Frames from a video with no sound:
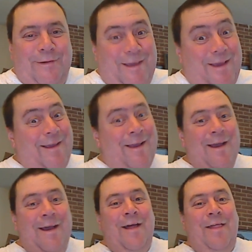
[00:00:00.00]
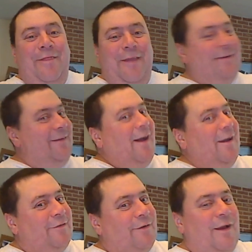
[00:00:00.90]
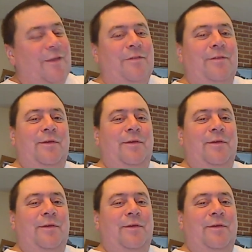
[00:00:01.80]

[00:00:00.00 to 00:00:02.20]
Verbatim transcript: Okay? That's God's wrath.